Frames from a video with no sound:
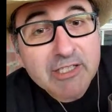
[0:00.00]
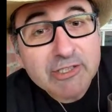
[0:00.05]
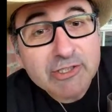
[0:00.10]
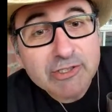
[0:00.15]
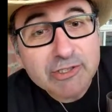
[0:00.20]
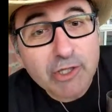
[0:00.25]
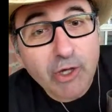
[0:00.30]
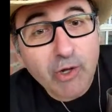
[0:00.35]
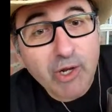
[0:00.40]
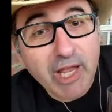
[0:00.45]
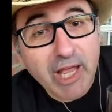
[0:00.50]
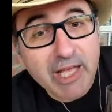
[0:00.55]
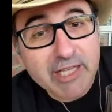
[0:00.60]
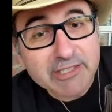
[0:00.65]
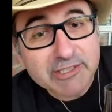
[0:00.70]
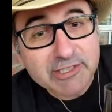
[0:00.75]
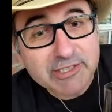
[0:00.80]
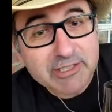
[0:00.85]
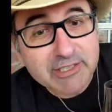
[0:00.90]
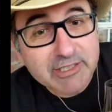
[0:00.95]

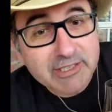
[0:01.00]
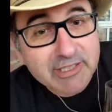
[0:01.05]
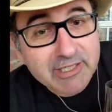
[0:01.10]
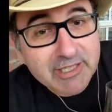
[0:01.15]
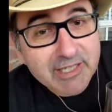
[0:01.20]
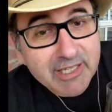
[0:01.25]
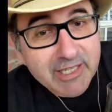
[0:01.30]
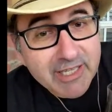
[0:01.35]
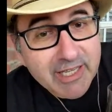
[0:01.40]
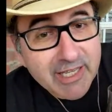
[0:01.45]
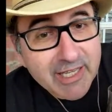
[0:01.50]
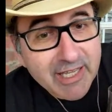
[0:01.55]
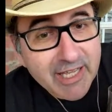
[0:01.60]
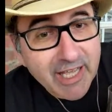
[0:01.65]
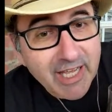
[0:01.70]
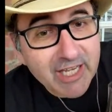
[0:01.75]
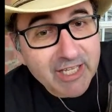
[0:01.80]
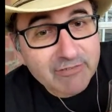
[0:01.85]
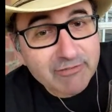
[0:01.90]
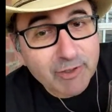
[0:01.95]
Stolas,
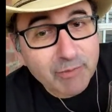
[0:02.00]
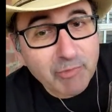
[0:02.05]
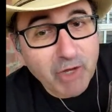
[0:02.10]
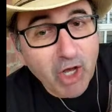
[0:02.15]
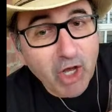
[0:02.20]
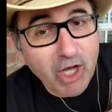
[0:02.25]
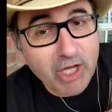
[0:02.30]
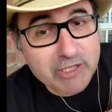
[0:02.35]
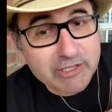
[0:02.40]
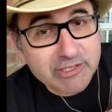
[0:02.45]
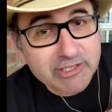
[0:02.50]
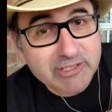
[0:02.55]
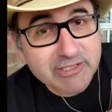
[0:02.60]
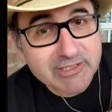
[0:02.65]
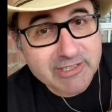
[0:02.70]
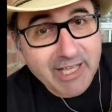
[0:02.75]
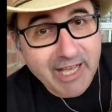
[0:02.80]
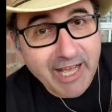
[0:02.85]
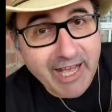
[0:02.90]
hell of a boss.